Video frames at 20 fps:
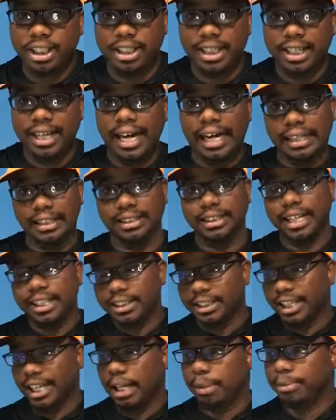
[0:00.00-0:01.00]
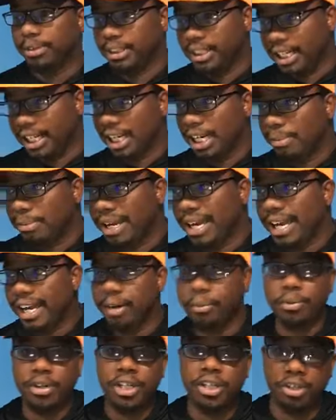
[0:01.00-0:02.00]
and the guys next to him seeing him,
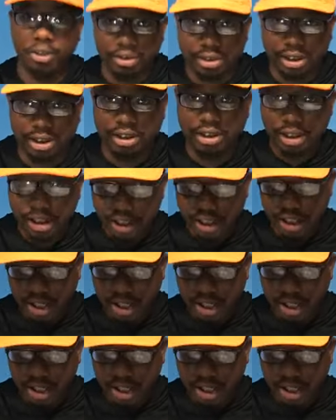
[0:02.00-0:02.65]
hey, what are you using?